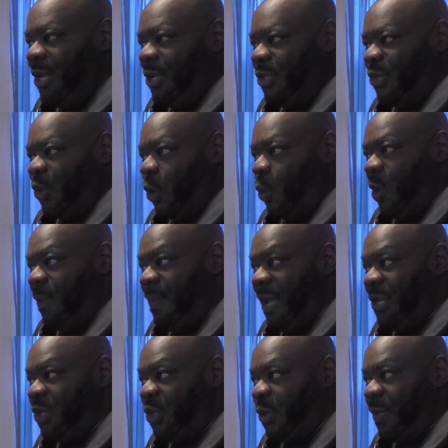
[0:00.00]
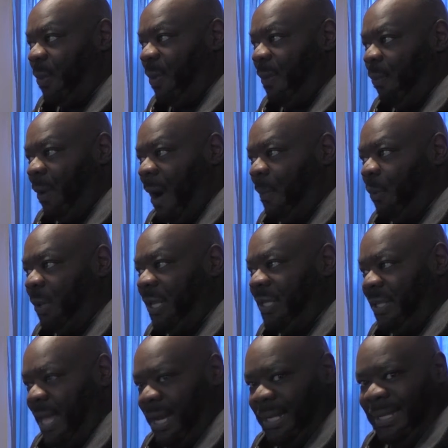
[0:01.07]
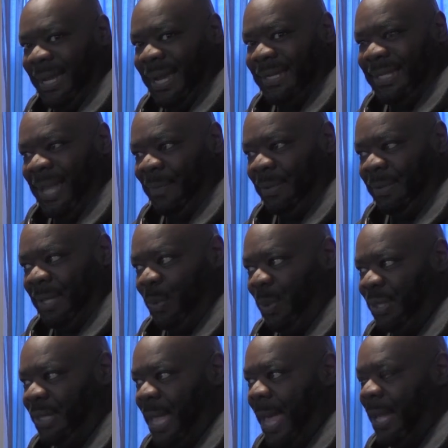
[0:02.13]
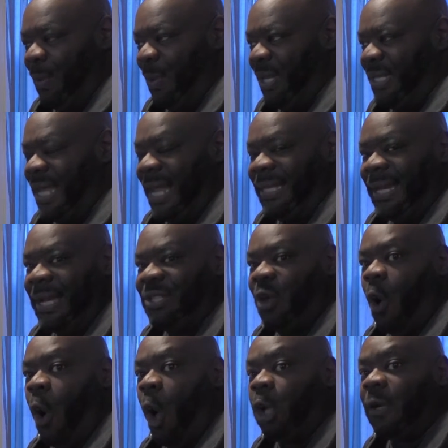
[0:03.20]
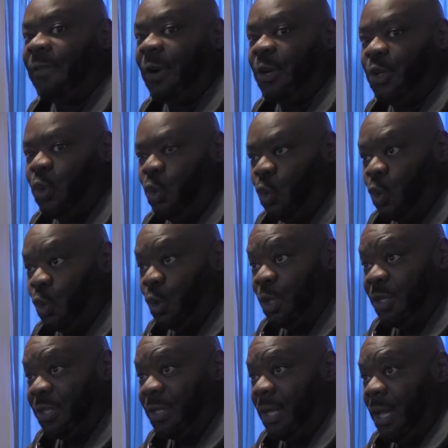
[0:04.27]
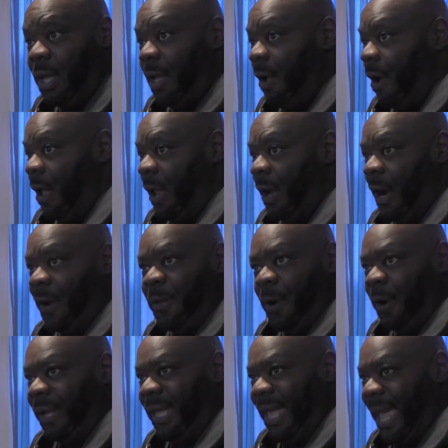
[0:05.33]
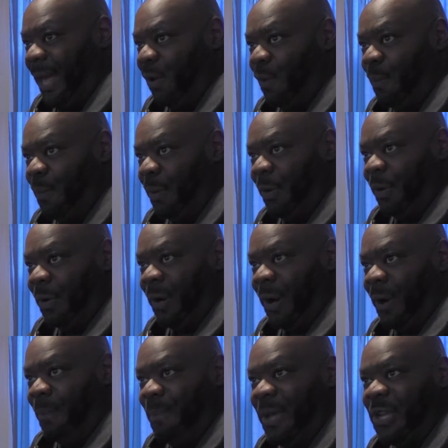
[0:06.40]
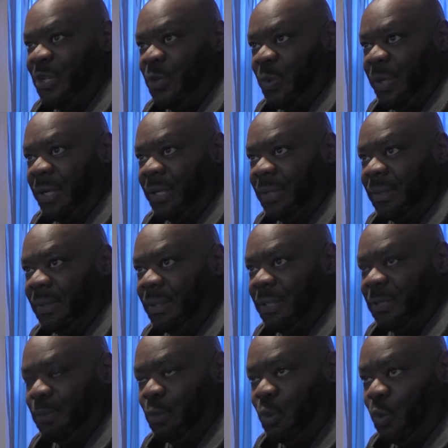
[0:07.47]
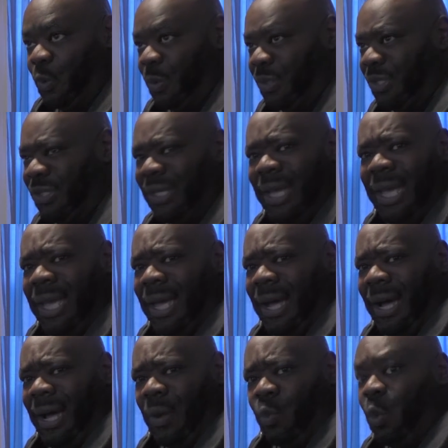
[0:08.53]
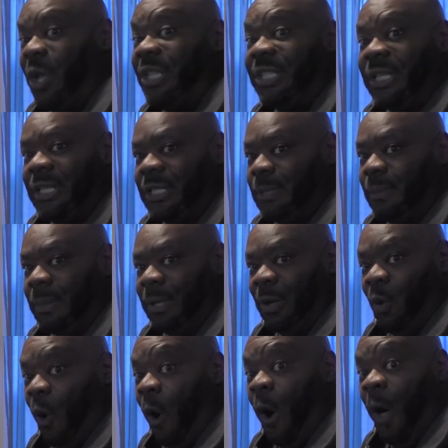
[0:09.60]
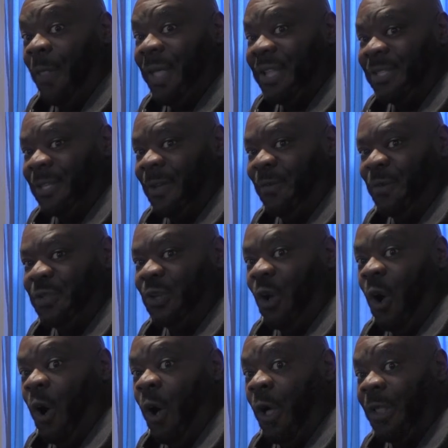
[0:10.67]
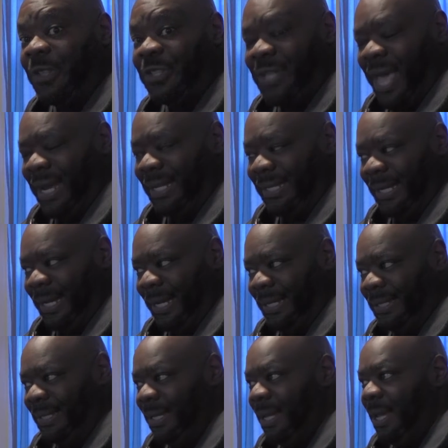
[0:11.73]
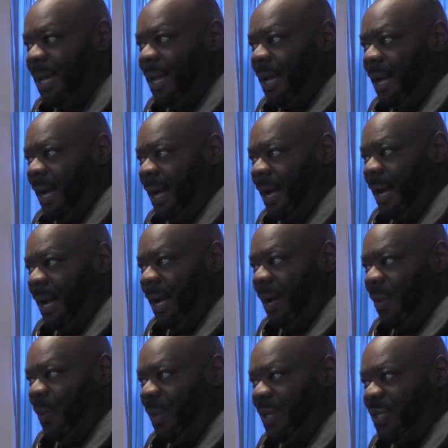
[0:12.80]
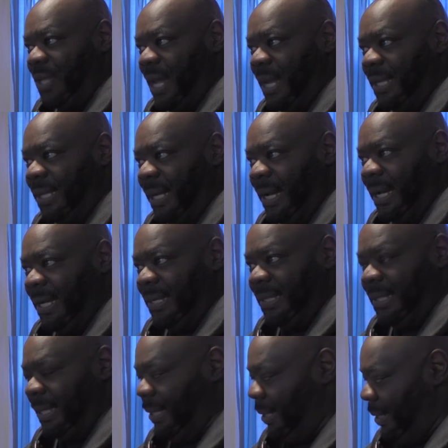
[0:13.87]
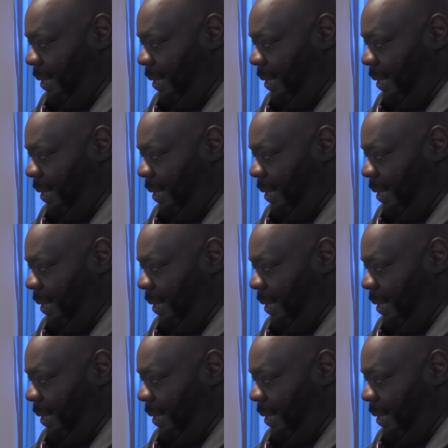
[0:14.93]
So we made sure that we properly sanitized everything. We sanitized all of our tools, our can opener, our measuring spoons, whisks. All that stuff was all sanitized. We sanitized